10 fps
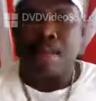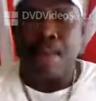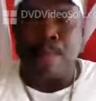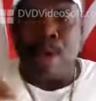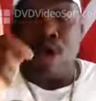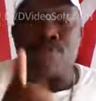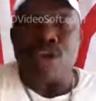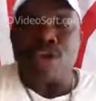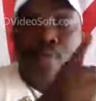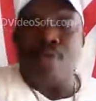People's
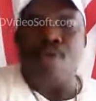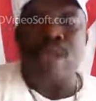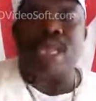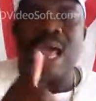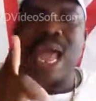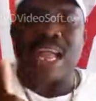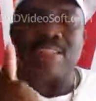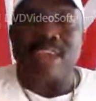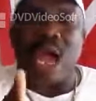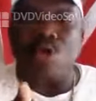Freedom Movement
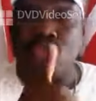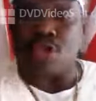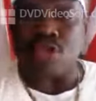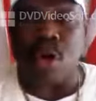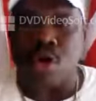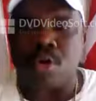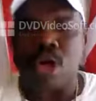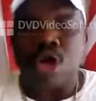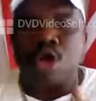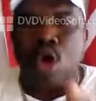at yahoo.com.
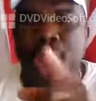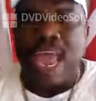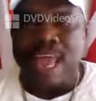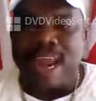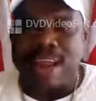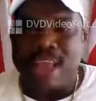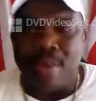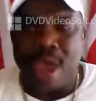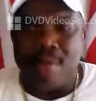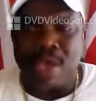Go ahead and
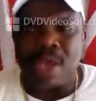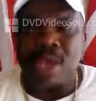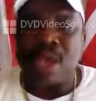email me.